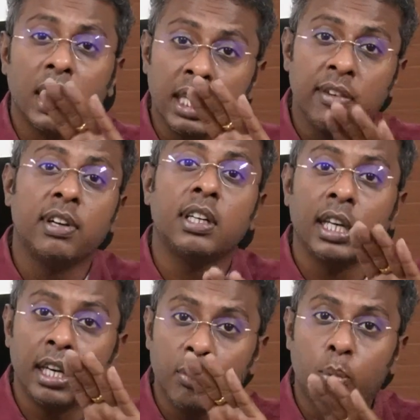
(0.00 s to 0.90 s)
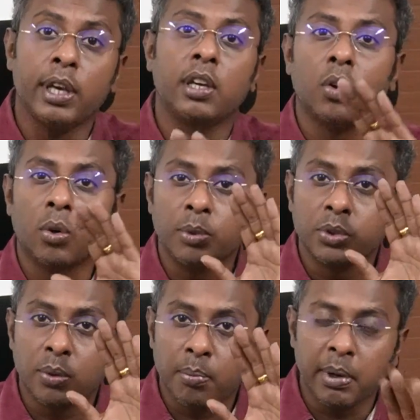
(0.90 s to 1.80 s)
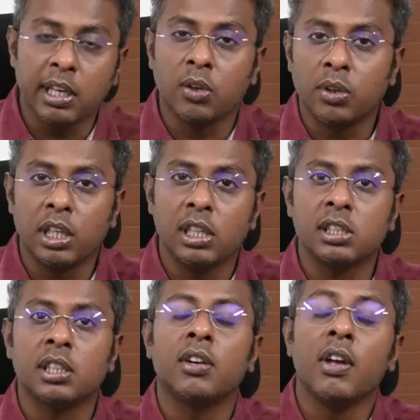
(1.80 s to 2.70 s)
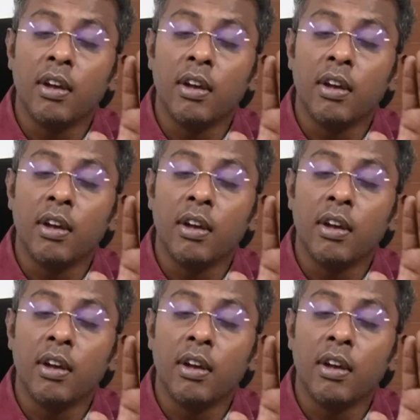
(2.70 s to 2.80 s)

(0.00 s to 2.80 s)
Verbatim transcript: even in Y chromosome microdeletion